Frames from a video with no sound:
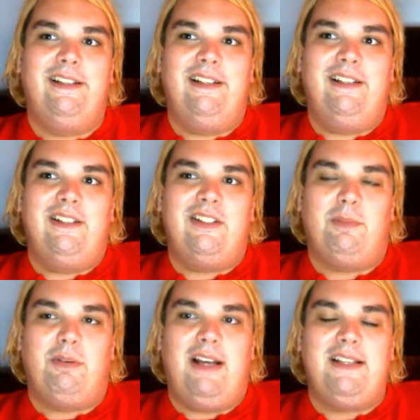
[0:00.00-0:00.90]

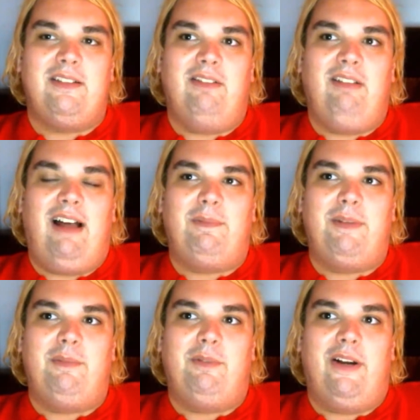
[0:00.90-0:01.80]
surprised a lot of
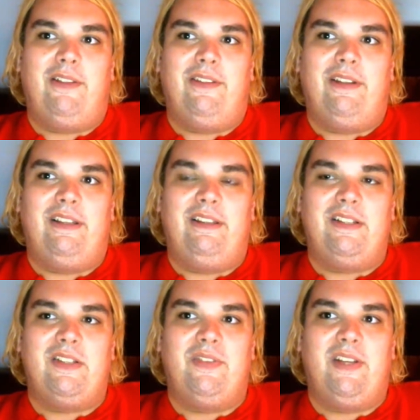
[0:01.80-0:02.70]
people, I think, in
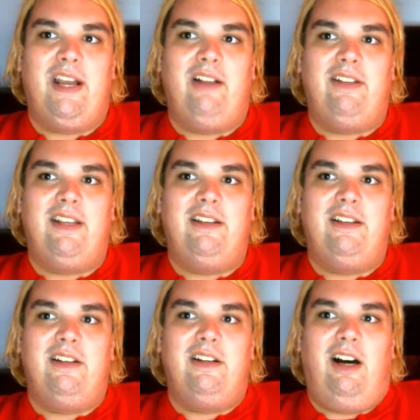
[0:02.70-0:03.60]
this finale,
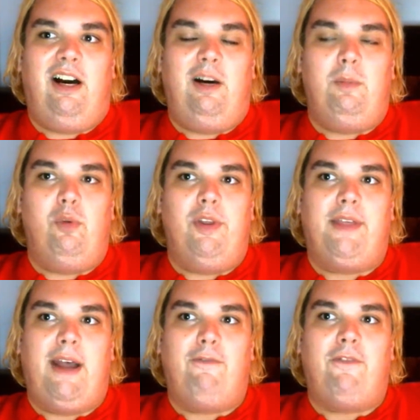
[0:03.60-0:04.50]
um, with
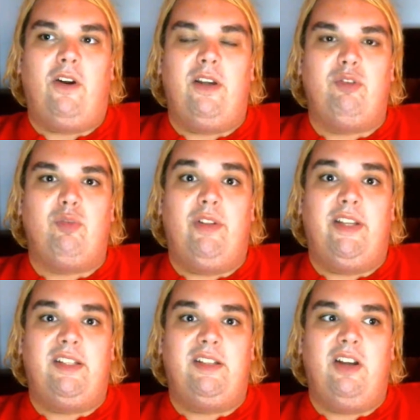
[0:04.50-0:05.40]
how far he was willing
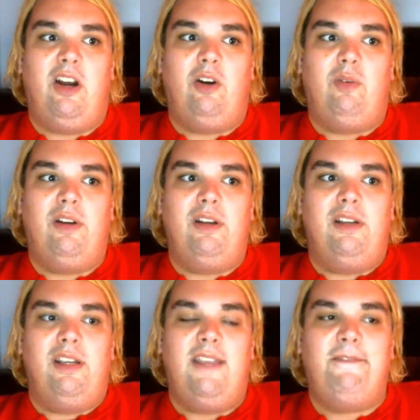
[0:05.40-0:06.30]
to go.
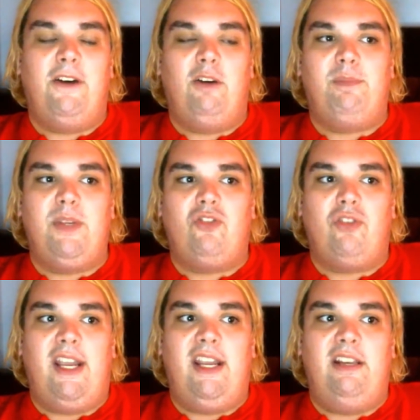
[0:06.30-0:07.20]
He felt
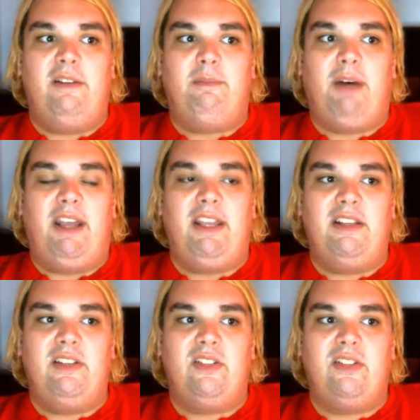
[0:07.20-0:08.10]
betrayed by
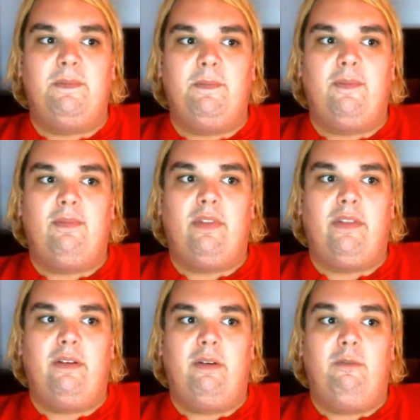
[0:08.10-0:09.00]
his
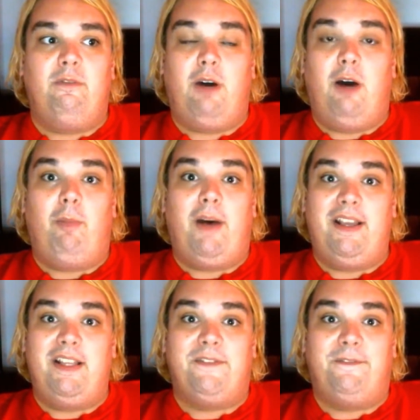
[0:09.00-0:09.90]
well, by
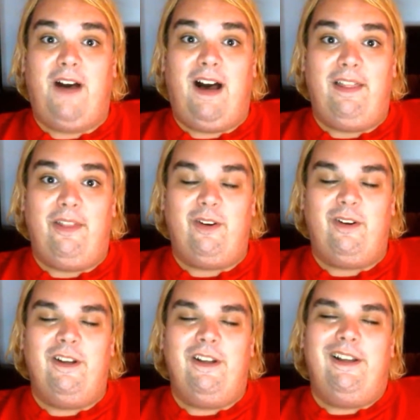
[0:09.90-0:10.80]
his father,
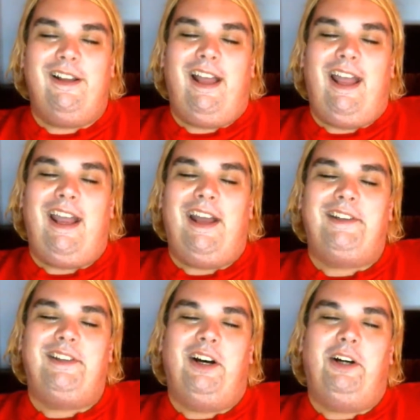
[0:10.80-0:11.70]
and
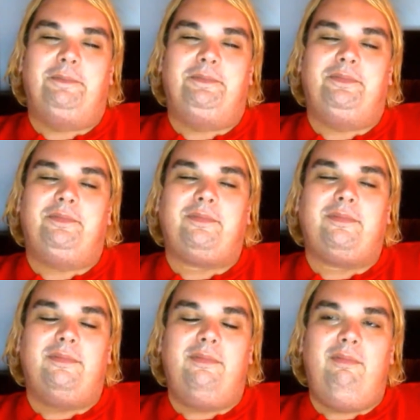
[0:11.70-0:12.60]
um
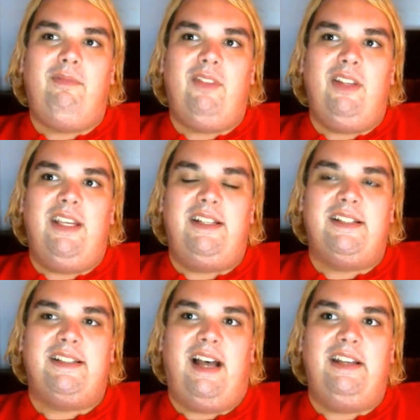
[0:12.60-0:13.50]
he
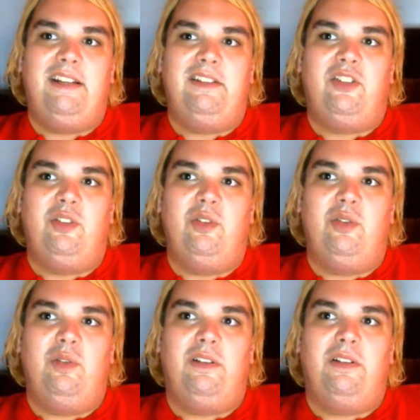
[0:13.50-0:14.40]
decided
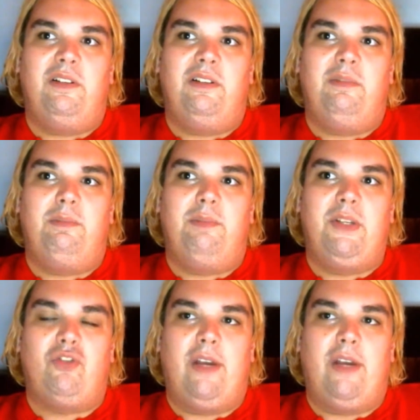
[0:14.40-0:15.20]
to betray